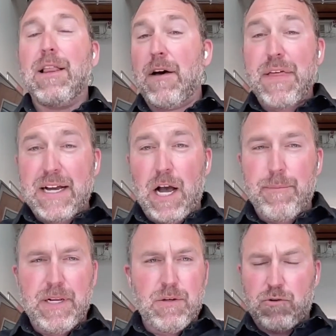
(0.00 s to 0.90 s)
I love that
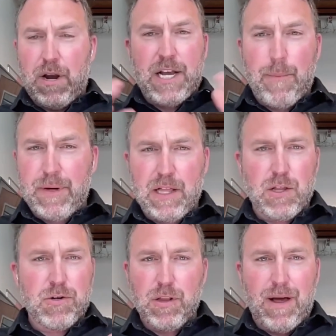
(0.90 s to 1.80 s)
company. It's a great company. I
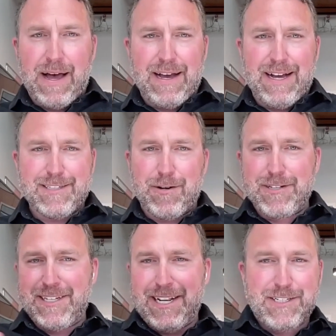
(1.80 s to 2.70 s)
learned a lot. I
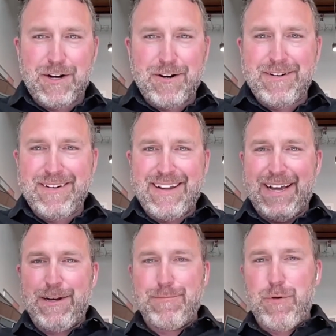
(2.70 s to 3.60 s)
started as an intern.
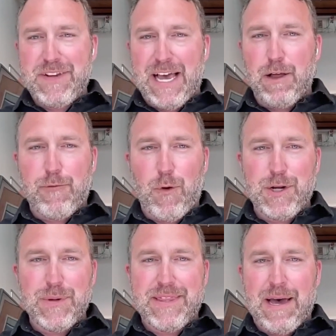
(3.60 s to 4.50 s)
I moved to
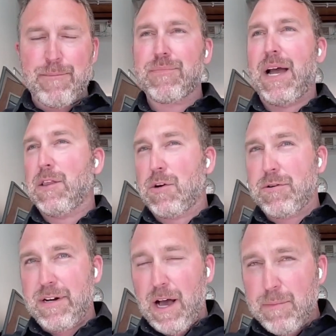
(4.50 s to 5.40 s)
California with them. I
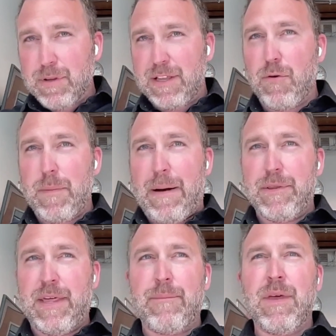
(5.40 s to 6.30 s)
learned an unbelievable amount
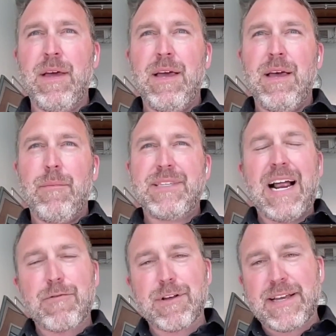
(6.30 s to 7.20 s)
with them.
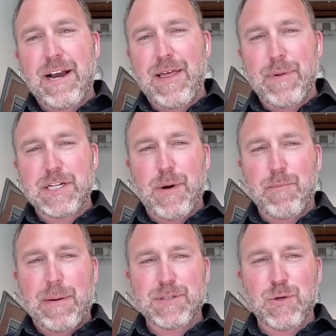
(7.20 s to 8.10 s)
Did I really care that much
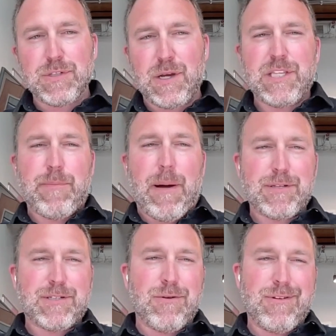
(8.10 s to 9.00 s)
about prep schools? I went to
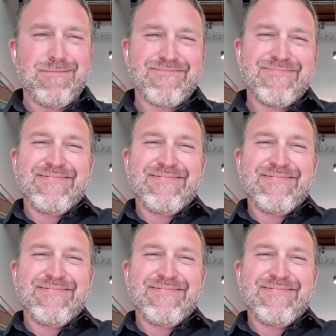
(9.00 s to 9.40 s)
public school.